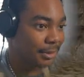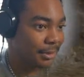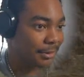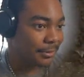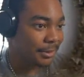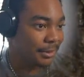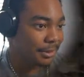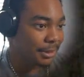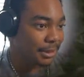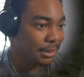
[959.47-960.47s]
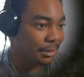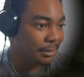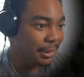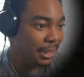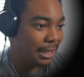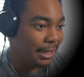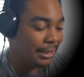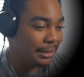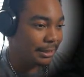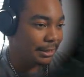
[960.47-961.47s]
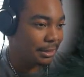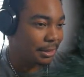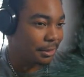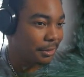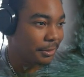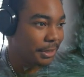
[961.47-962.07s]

Um, uh, so I go